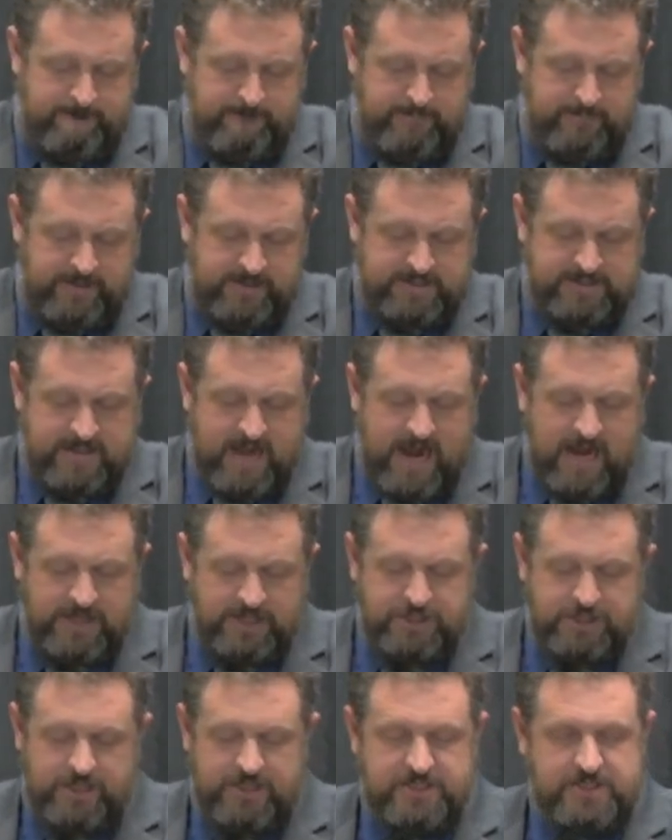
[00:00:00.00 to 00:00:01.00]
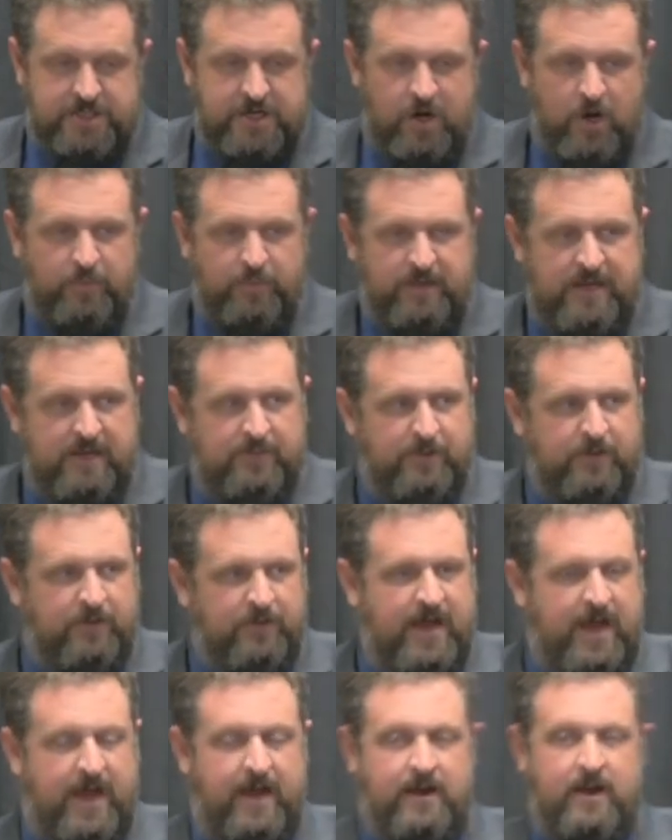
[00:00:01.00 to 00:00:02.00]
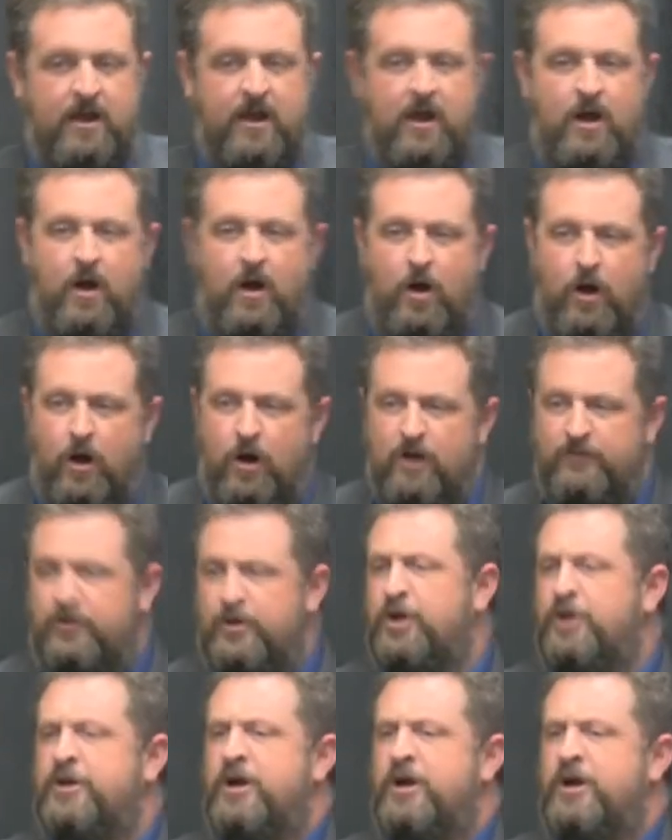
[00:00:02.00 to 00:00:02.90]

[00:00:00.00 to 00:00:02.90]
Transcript: It's not just, you know, people that are of good,